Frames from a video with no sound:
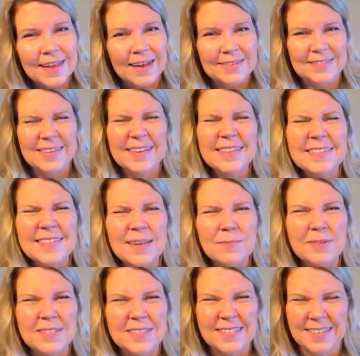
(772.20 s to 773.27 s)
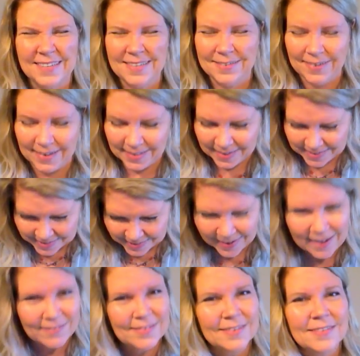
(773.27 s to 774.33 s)
sit in the same position doing these, so I
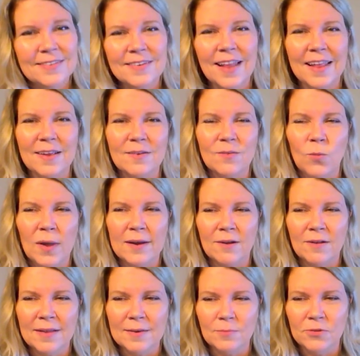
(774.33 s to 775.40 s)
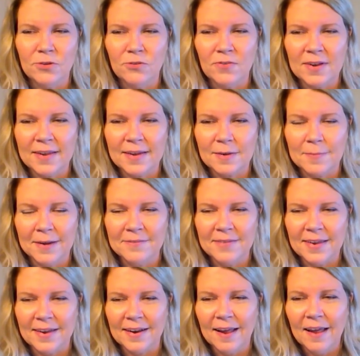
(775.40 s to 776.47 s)
have to wiggle and move and kick my
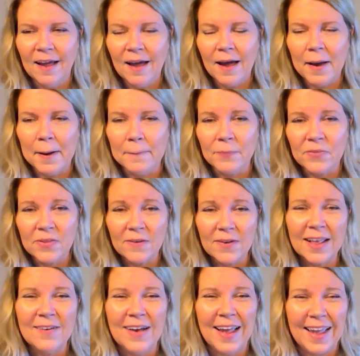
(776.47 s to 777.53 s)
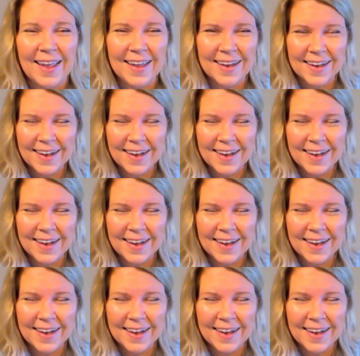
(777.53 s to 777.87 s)
feet. So anyway,